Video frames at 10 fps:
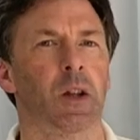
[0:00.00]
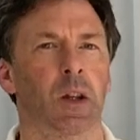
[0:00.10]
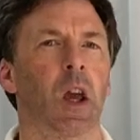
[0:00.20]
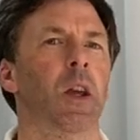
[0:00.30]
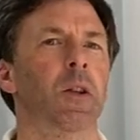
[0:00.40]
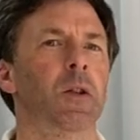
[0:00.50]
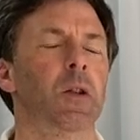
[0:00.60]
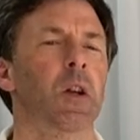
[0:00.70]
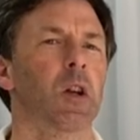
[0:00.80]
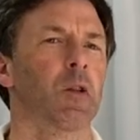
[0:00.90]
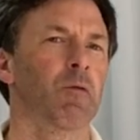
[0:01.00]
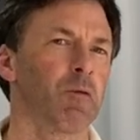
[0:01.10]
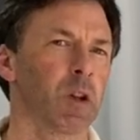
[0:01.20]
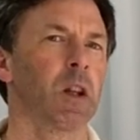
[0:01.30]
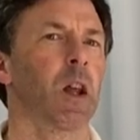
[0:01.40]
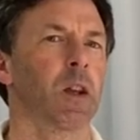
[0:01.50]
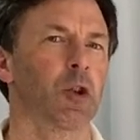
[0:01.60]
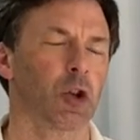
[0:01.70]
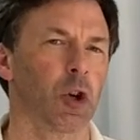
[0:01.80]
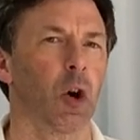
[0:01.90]
of the case. Relayed
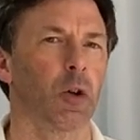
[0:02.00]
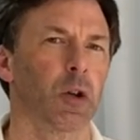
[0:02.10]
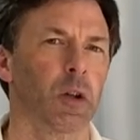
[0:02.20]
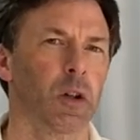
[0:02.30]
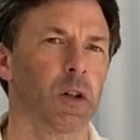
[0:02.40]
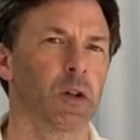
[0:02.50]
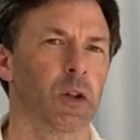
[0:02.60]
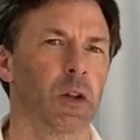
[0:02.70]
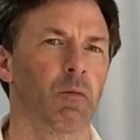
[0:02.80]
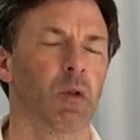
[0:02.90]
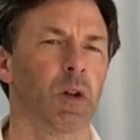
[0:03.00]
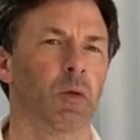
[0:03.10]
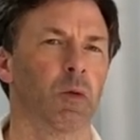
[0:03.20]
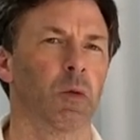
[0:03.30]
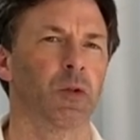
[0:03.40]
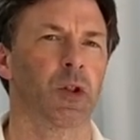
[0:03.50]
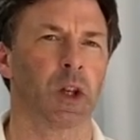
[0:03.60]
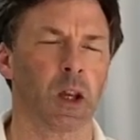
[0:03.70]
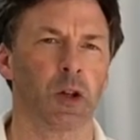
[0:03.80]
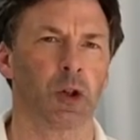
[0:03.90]
shock is the real
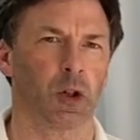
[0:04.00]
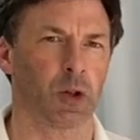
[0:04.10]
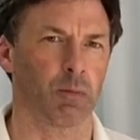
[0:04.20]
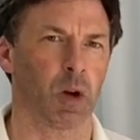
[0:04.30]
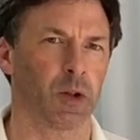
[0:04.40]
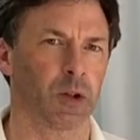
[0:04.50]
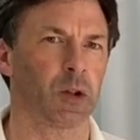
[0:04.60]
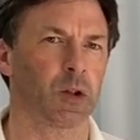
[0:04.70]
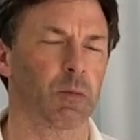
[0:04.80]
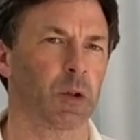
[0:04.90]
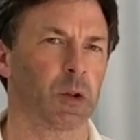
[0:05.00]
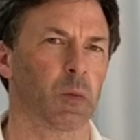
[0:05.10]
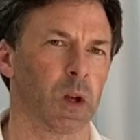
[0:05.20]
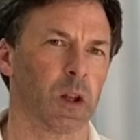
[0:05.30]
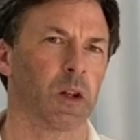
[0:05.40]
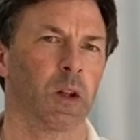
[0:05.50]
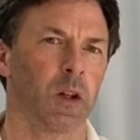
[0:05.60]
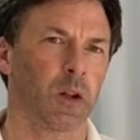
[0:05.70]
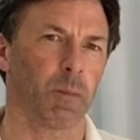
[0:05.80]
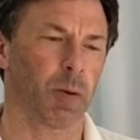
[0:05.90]
danger to brass instruments, where
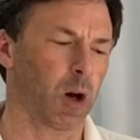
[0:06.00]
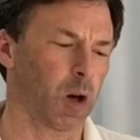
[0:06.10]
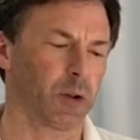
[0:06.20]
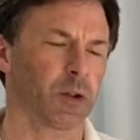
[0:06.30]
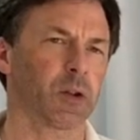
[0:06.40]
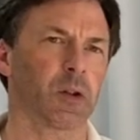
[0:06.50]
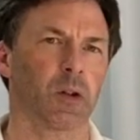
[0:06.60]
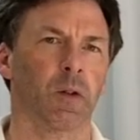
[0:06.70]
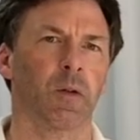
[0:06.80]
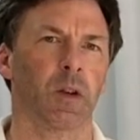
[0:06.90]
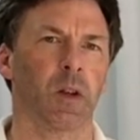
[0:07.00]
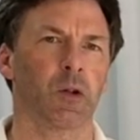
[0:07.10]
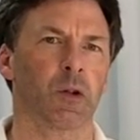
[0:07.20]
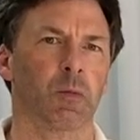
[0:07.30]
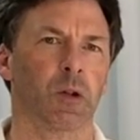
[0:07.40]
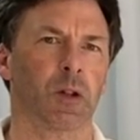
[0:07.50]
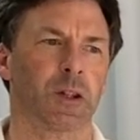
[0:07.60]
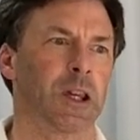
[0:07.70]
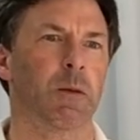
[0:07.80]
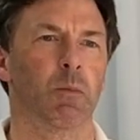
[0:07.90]
the parts of the instrument
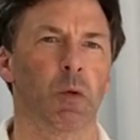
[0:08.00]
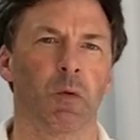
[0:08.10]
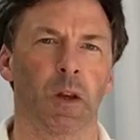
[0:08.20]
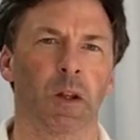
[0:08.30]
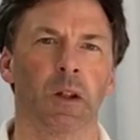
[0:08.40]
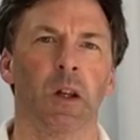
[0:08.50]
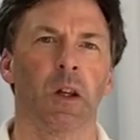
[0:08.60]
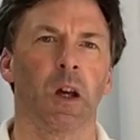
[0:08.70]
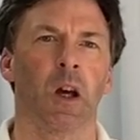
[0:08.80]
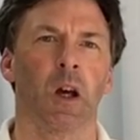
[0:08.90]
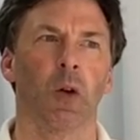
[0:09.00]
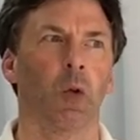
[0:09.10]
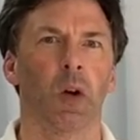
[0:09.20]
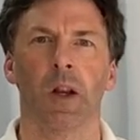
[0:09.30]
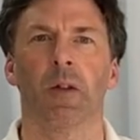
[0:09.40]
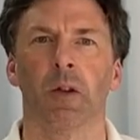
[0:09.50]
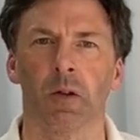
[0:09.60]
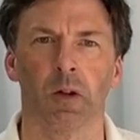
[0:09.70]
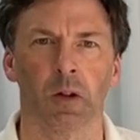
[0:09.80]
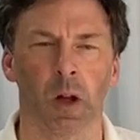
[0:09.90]
keep moving or hit,
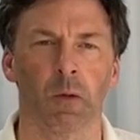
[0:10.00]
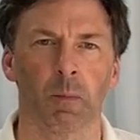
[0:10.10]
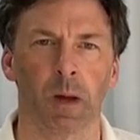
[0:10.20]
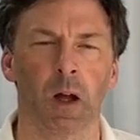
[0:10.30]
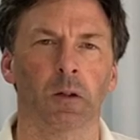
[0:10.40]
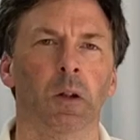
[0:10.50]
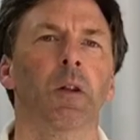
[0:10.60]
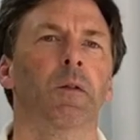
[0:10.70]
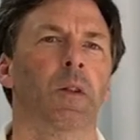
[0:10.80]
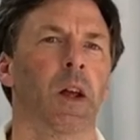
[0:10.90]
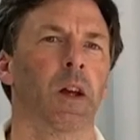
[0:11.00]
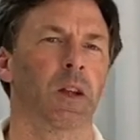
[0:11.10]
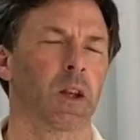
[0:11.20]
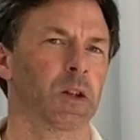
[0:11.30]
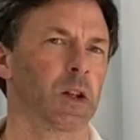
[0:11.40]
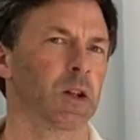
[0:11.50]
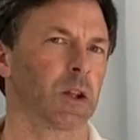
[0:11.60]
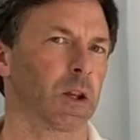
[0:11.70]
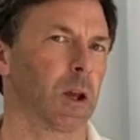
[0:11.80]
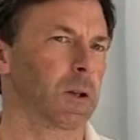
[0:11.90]
you know, the bell flare against the end
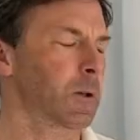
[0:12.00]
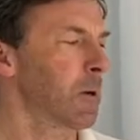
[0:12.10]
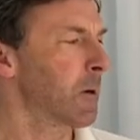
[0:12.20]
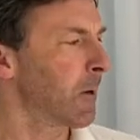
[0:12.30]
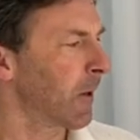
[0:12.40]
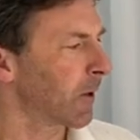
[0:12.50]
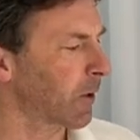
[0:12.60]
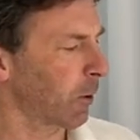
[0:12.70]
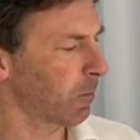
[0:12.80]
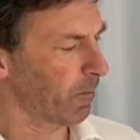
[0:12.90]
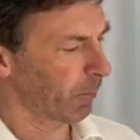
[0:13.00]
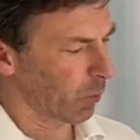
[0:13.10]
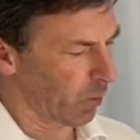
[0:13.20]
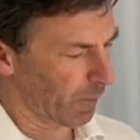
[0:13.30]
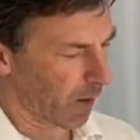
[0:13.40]
of the case. So we've